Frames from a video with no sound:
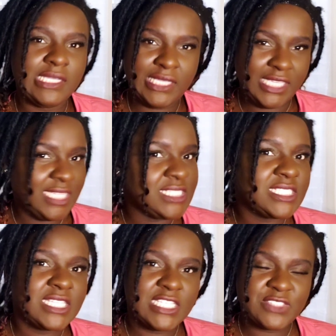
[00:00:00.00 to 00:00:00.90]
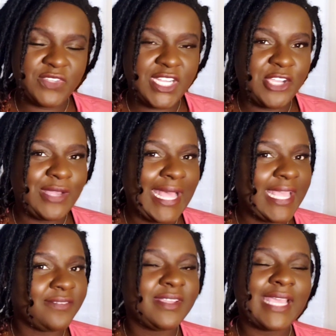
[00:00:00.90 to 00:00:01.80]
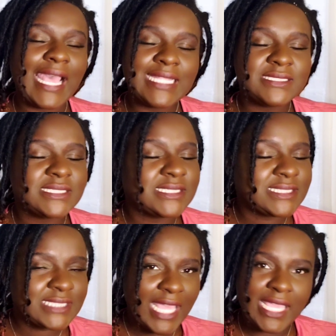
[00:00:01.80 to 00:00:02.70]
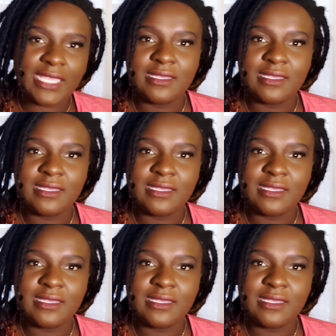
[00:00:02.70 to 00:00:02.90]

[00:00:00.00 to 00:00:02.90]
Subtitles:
into this video, I have got to say,